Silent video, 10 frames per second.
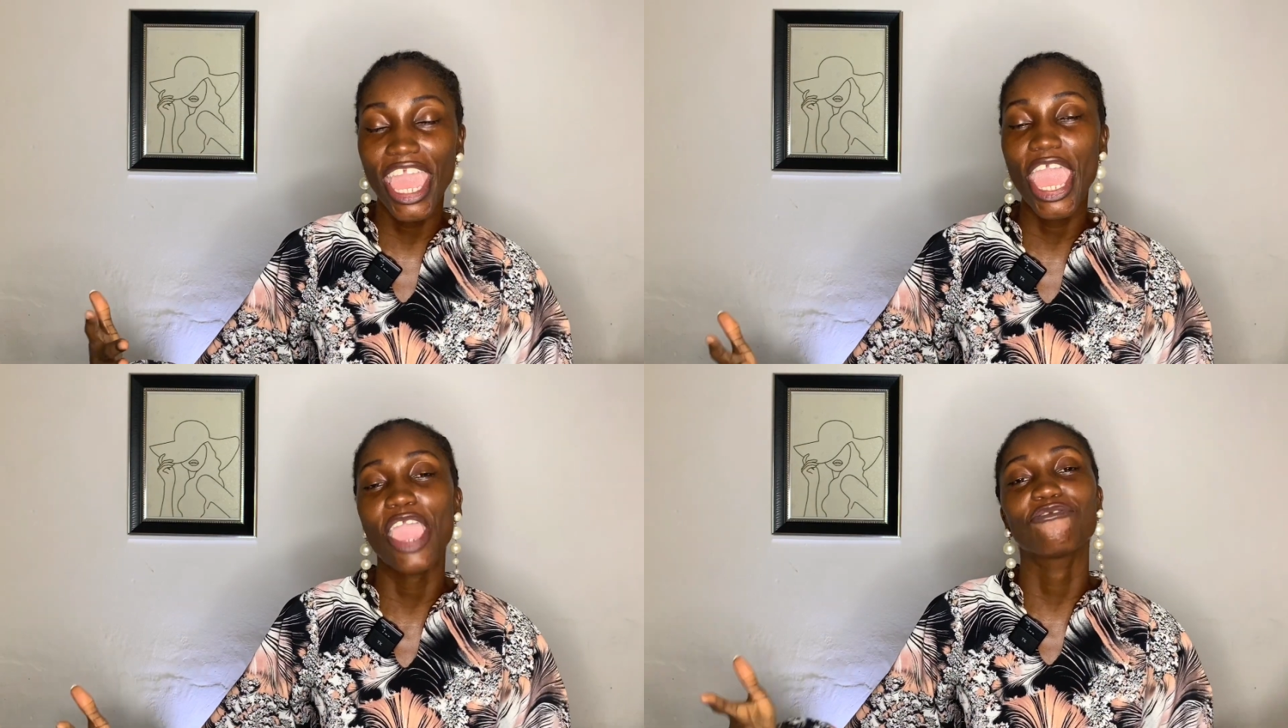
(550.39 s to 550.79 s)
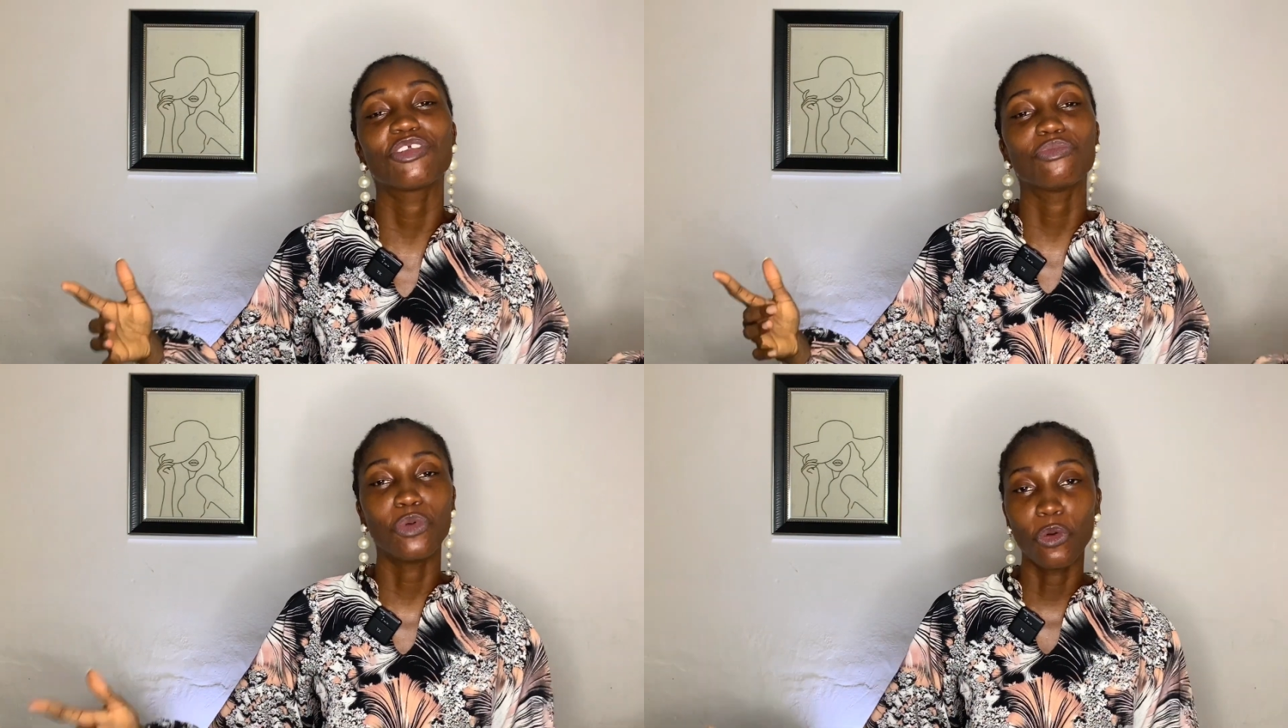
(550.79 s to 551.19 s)

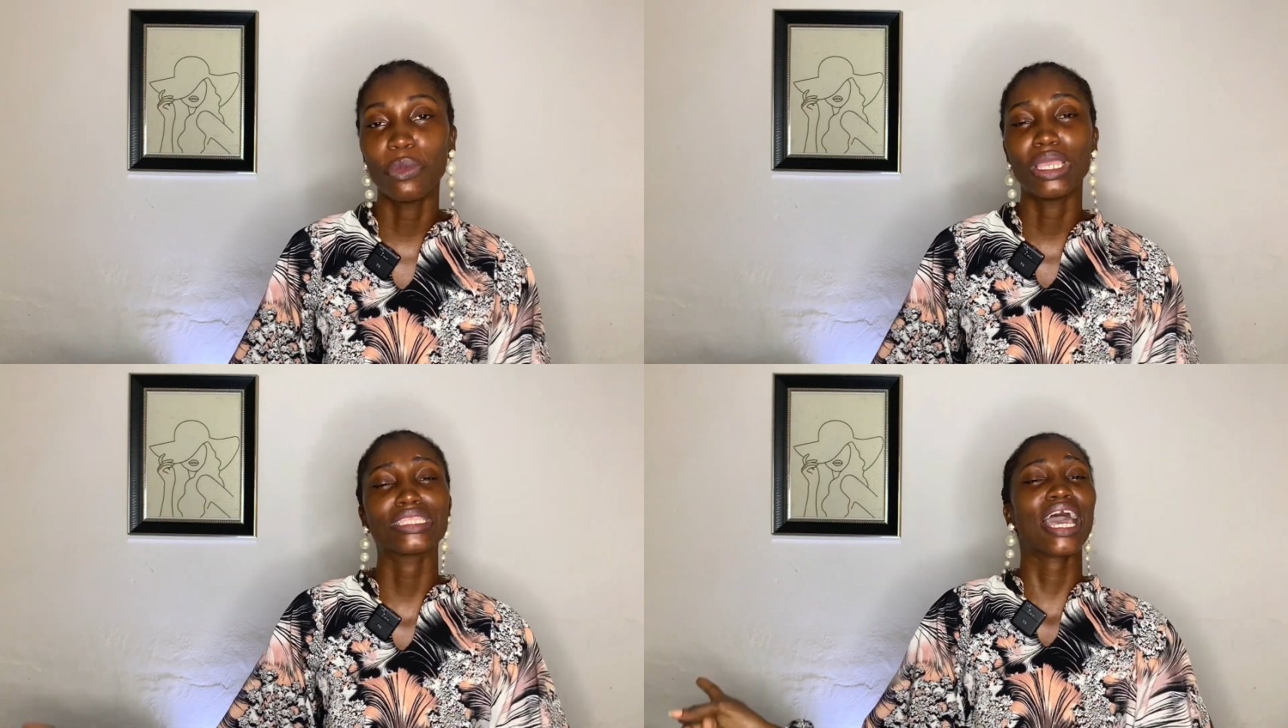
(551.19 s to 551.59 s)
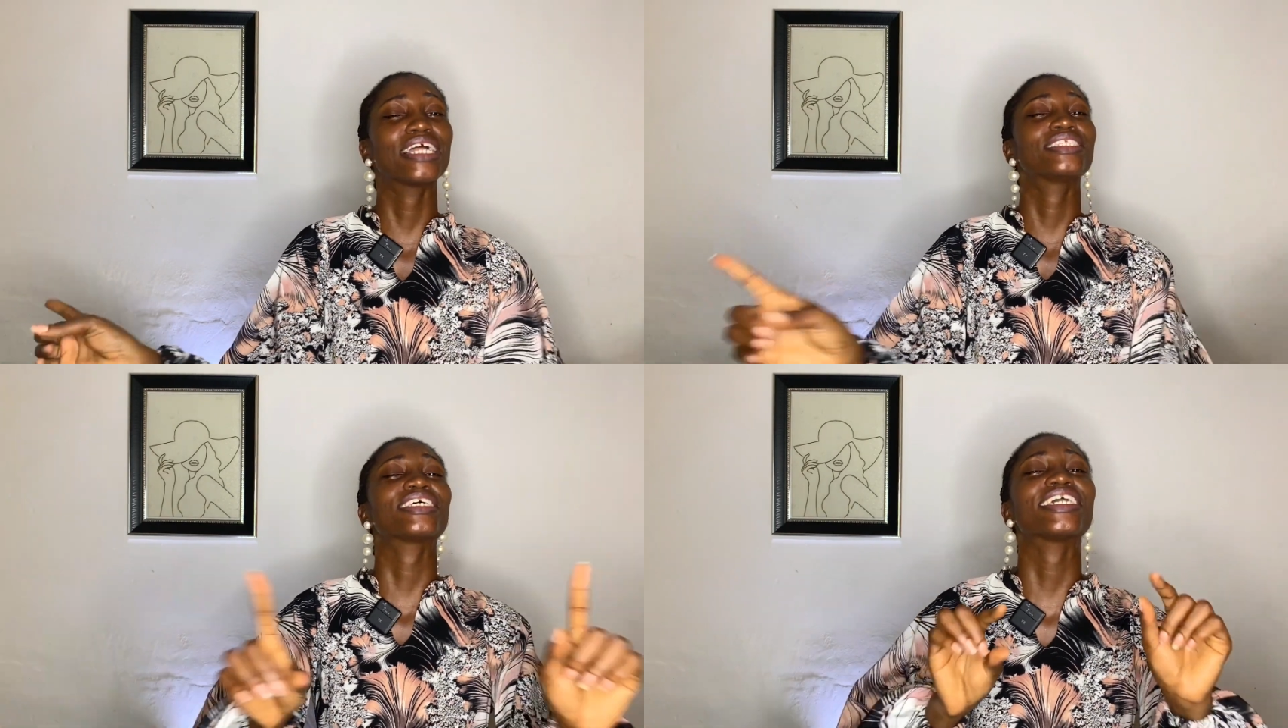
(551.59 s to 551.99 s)
every moment.
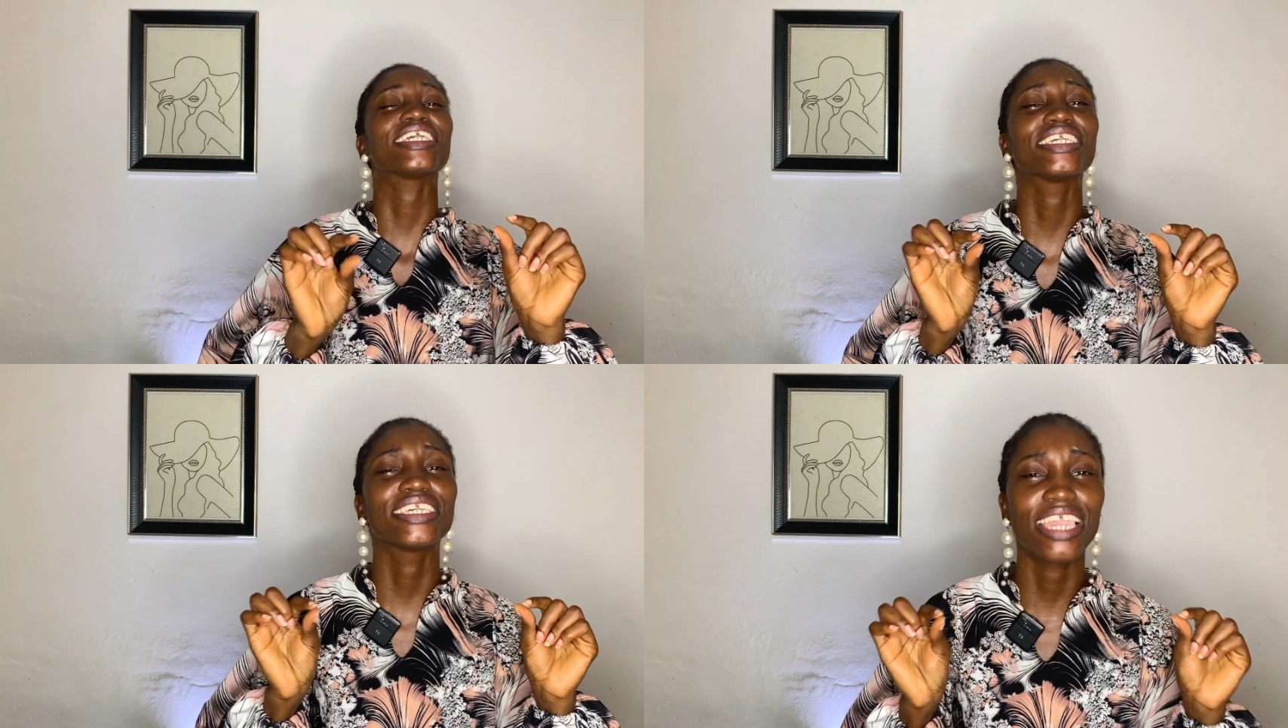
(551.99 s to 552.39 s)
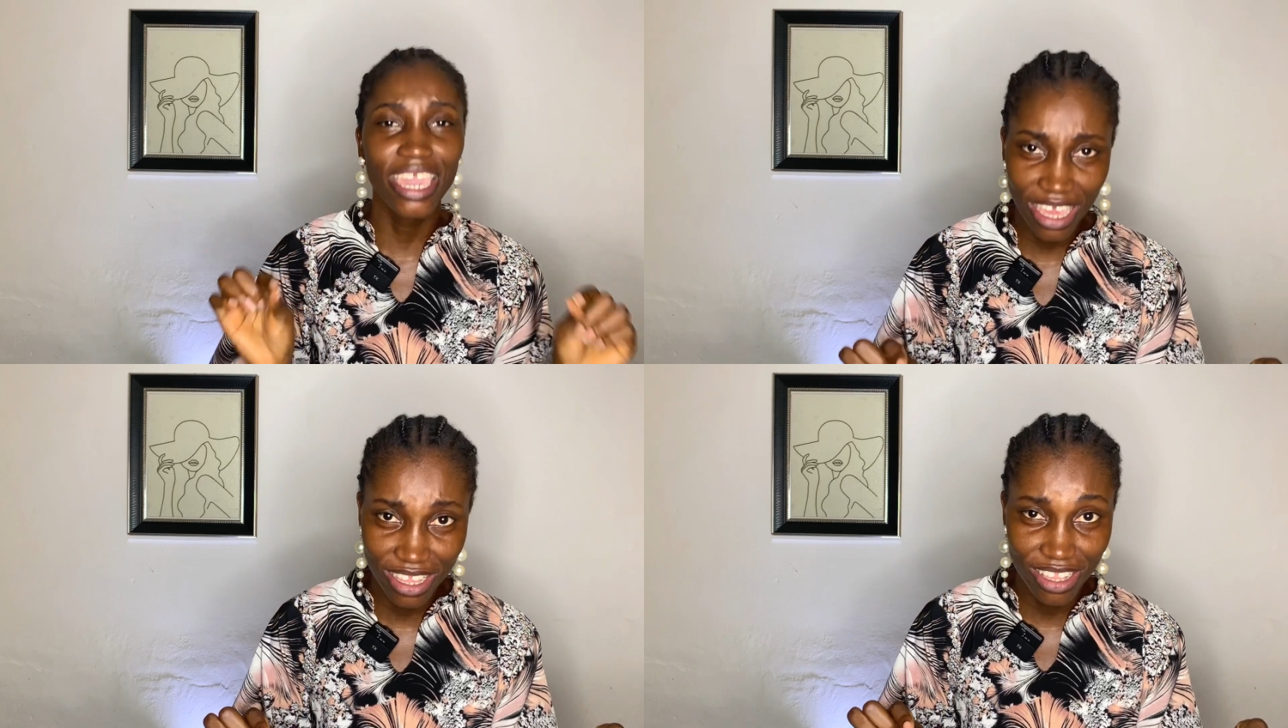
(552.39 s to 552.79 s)
And
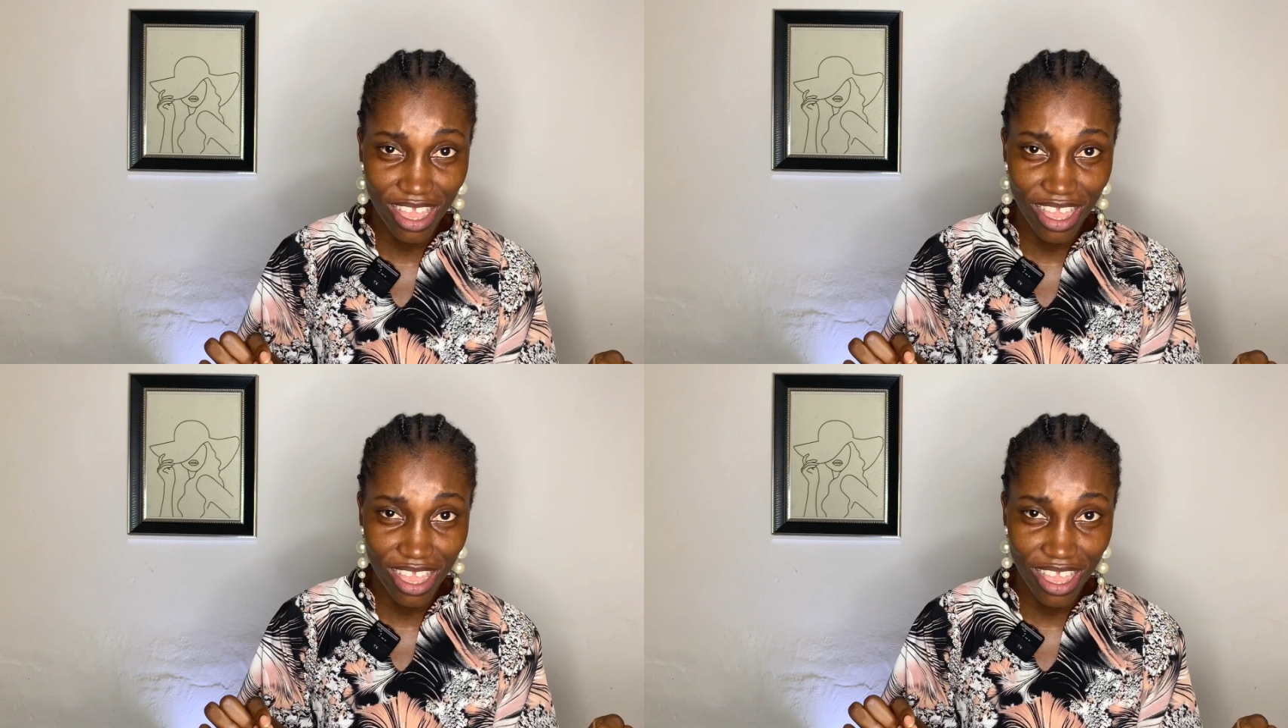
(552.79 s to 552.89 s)
again,